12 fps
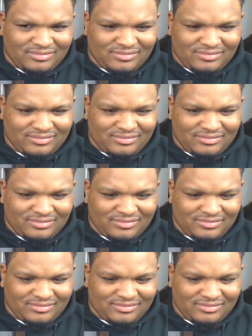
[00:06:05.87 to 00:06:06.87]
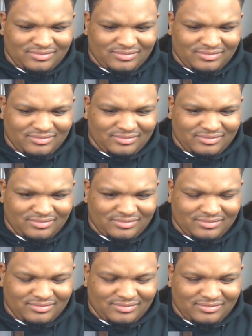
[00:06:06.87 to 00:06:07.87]

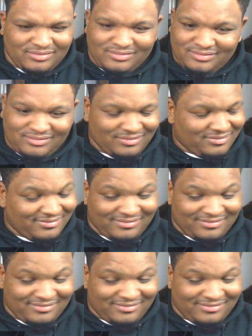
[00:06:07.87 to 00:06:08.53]
[no speech]